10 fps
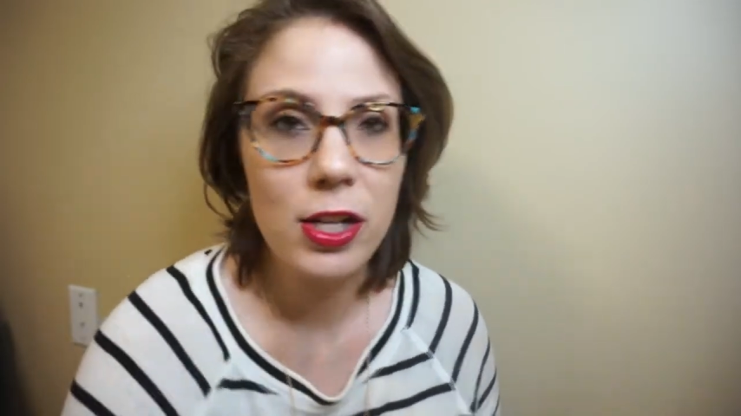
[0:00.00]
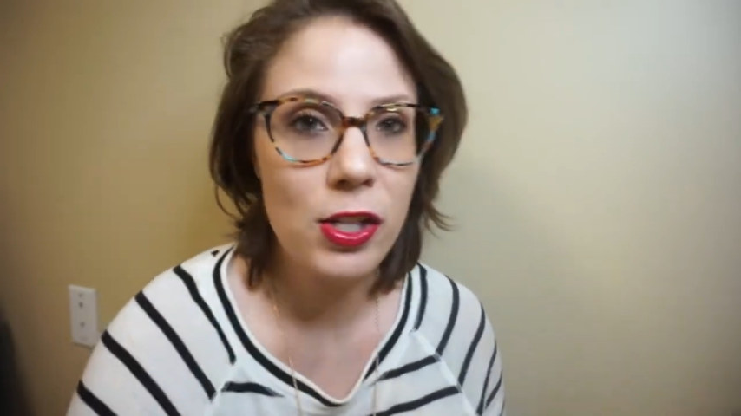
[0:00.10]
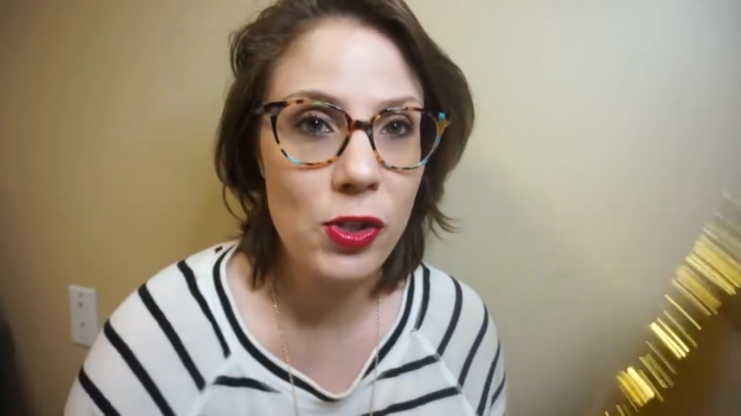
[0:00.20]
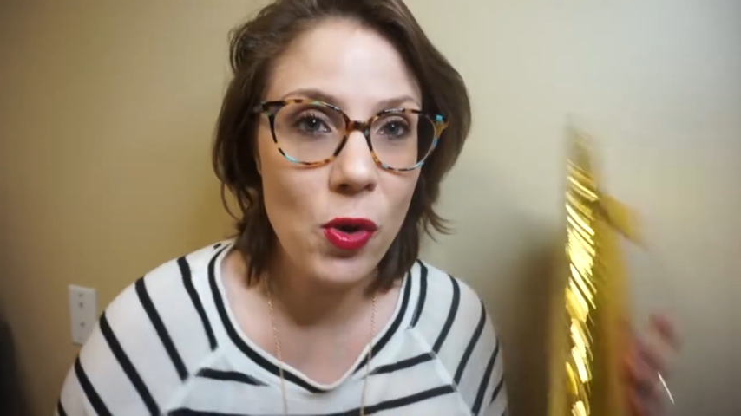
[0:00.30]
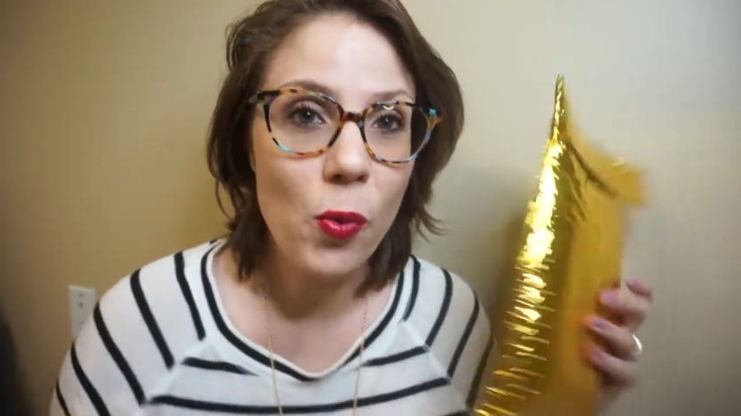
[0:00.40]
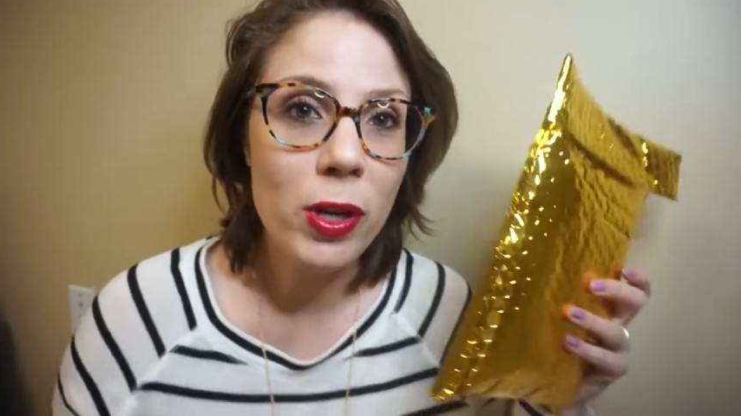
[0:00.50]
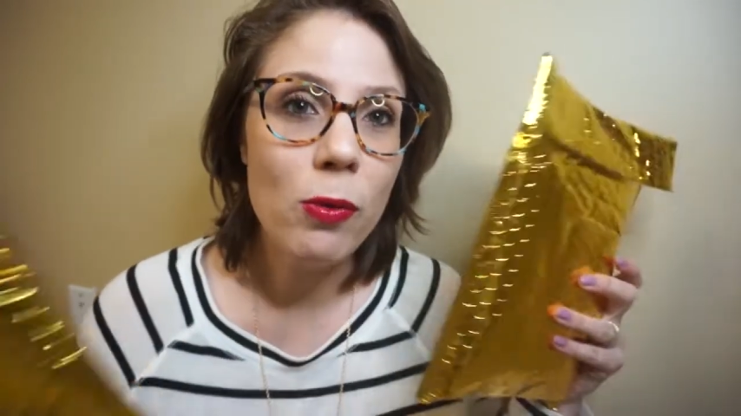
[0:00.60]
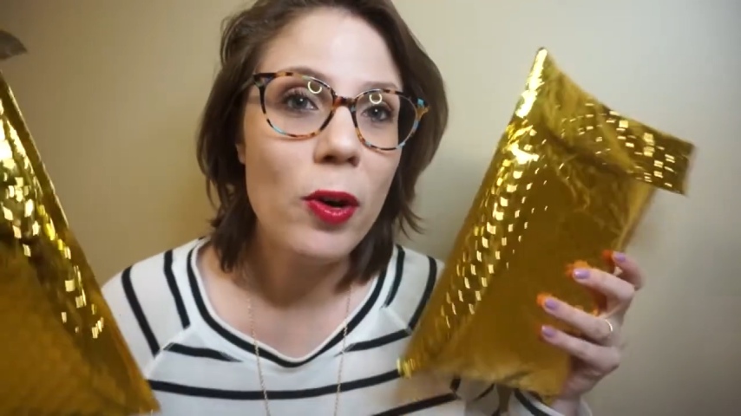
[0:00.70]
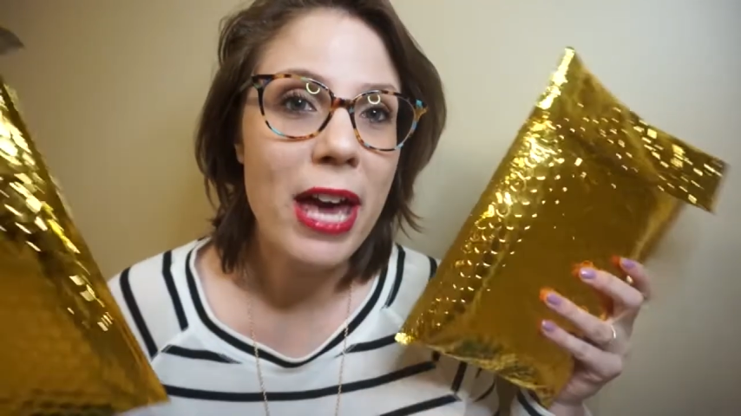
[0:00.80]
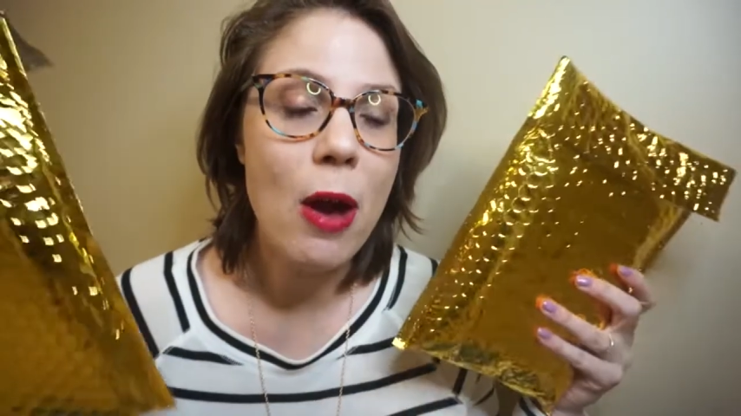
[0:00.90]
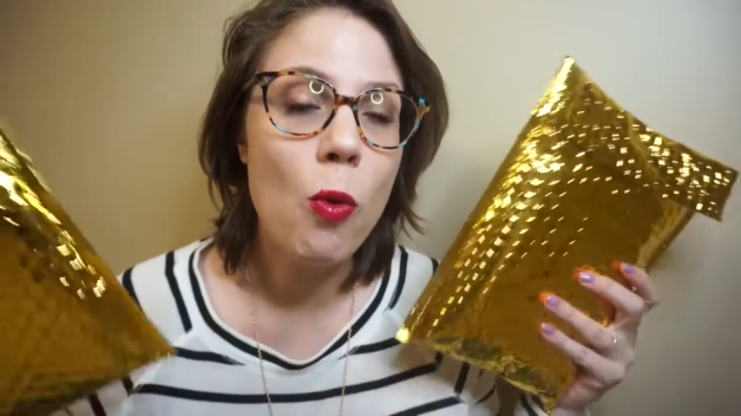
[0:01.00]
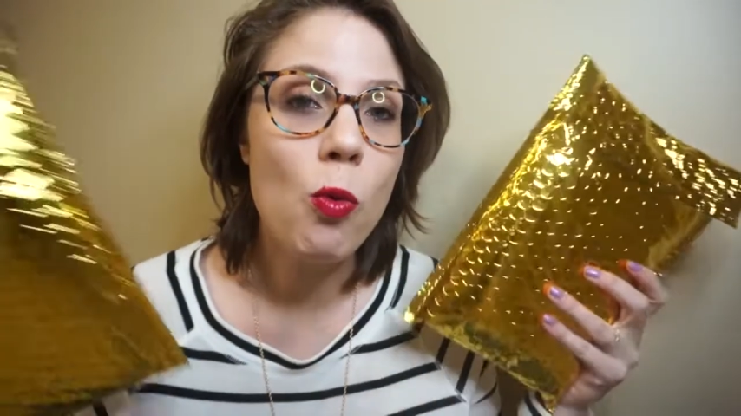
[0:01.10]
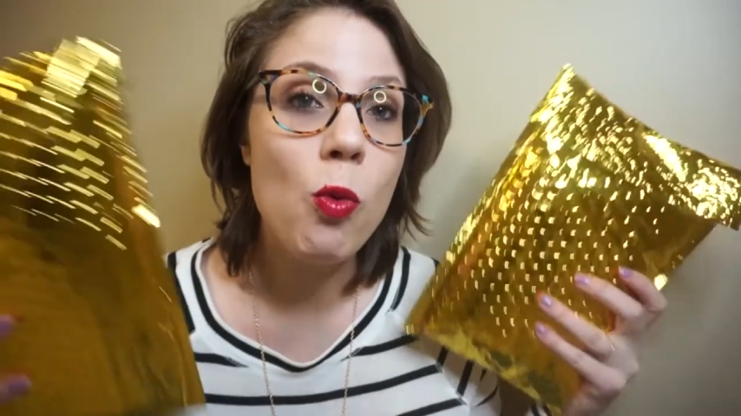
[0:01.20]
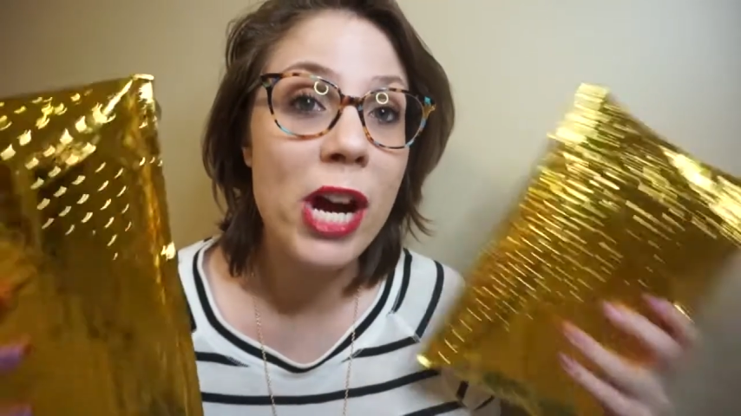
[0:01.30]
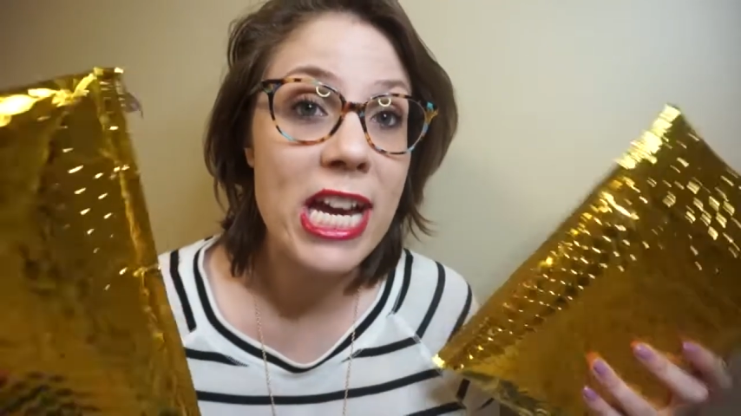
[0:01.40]
So we will get
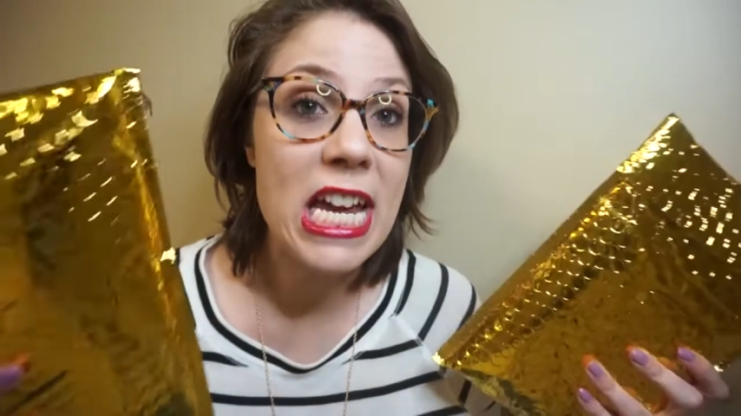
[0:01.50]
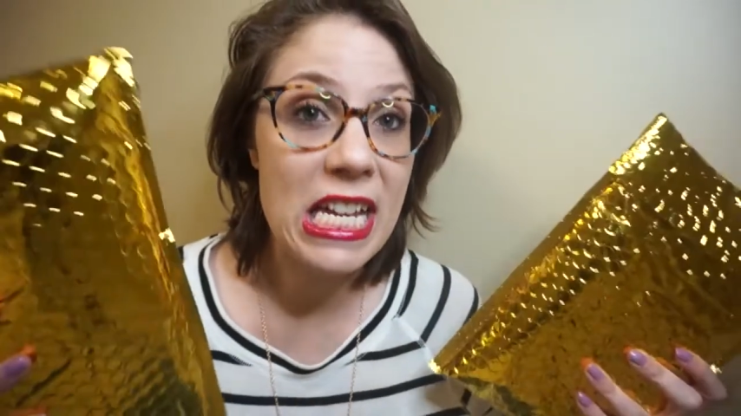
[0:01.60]
right